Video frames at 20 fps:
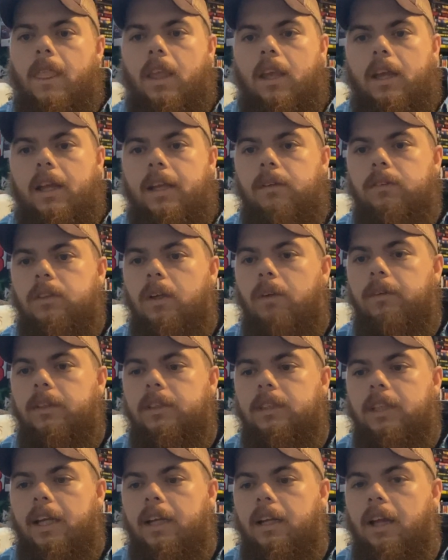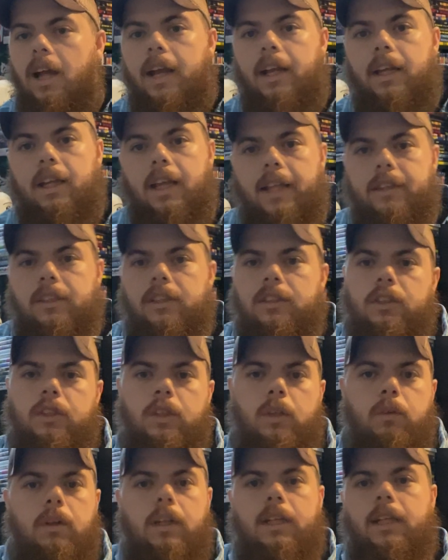He was always like, I got this
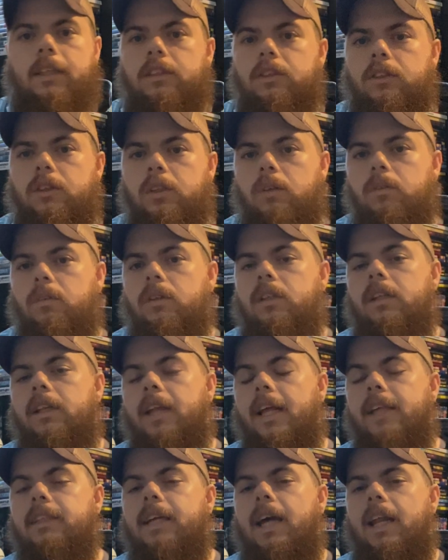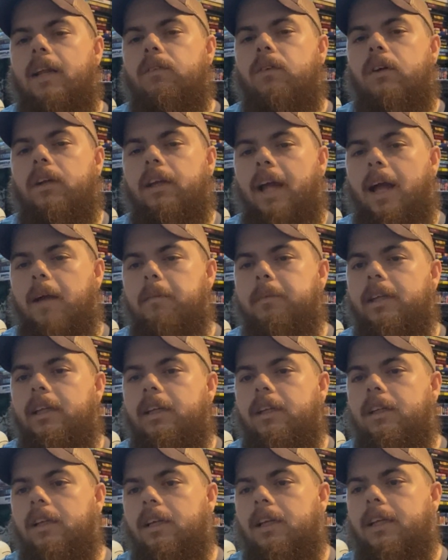new one, I got this new one. That's kind of what got
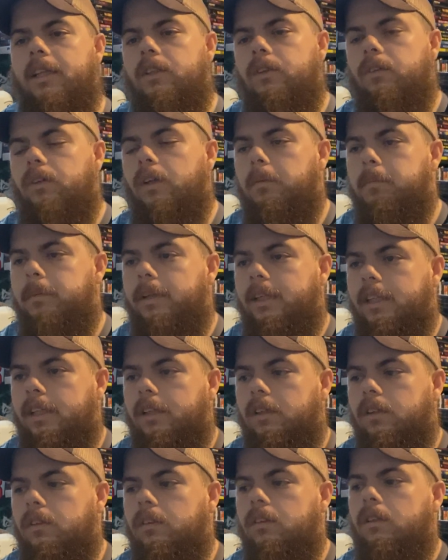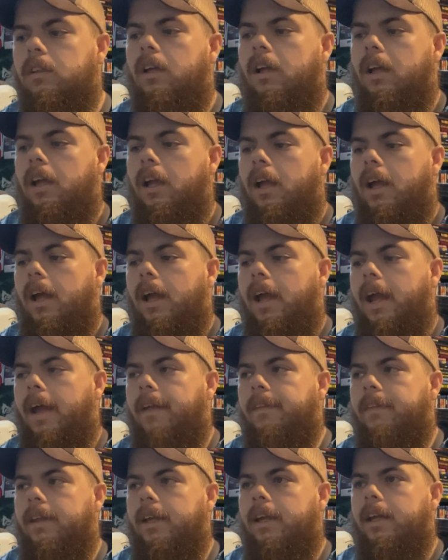me into it, a big deal.
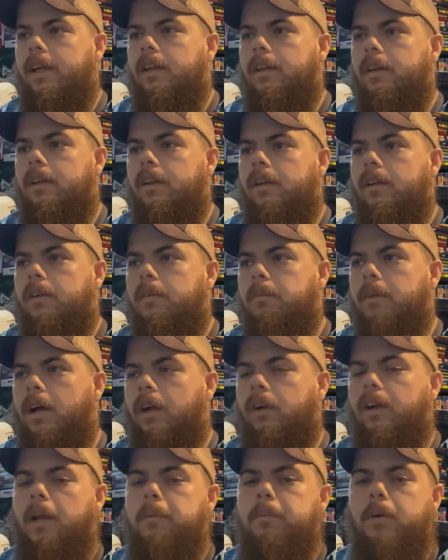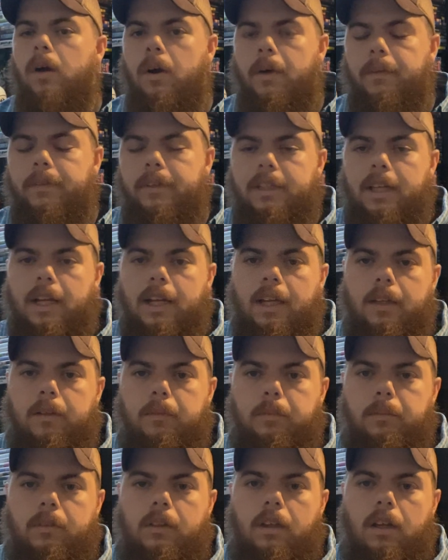And then my grandpa at the
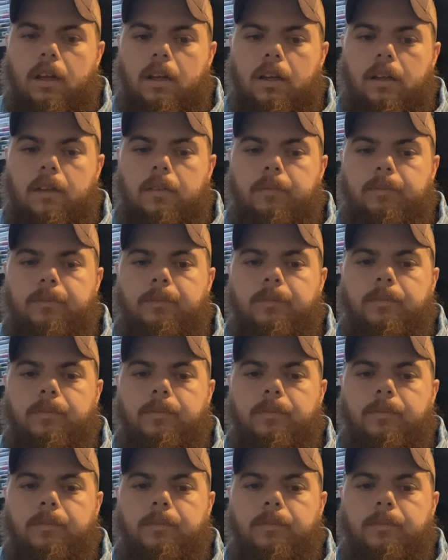time